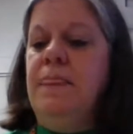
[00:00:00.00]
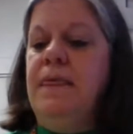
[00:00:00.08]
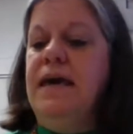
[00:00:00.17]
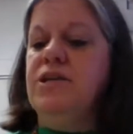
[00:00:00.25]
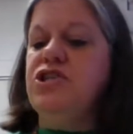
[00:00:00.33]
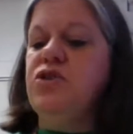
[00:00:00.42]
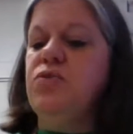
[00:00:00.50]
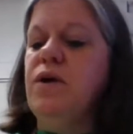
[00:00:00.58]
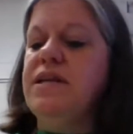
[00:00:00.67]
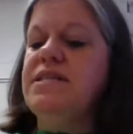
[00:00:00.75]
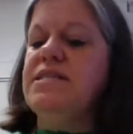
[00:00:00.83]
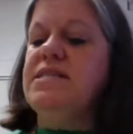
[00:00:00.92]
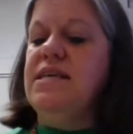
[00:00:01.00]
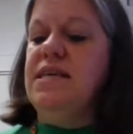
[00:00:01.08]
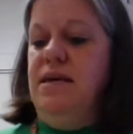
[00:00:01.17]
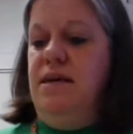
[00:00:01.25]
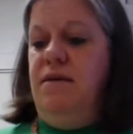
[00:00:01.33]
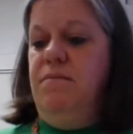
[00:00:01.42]
and she wanted to
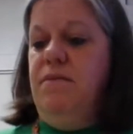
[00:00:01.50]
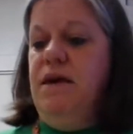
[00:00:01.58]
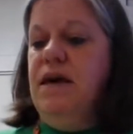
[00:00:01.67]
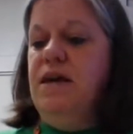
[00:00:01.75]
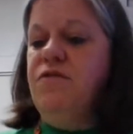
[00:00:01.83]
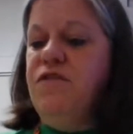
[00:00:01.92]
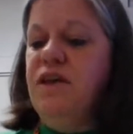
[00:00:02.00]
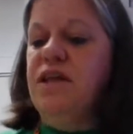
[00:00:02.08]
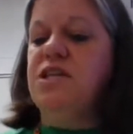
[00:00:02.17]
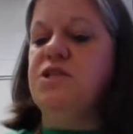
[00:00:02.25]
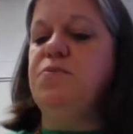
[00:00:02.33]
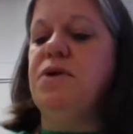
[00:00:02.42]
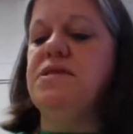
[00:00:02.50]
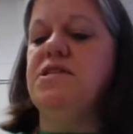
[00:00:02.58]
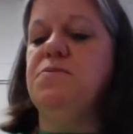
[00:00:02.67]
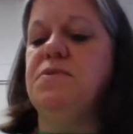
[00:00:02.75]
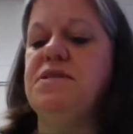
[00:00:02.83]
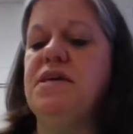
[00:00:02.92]
see him and feel his
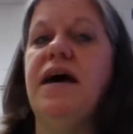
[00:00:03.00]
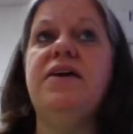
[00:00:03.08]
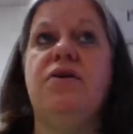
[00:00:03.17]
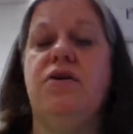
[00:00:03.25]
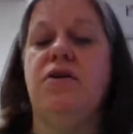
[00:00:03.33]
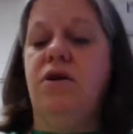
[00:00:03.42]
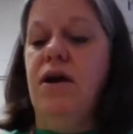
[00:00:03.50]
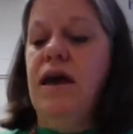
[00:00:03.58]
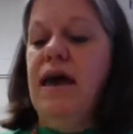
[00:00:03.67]
presence beside her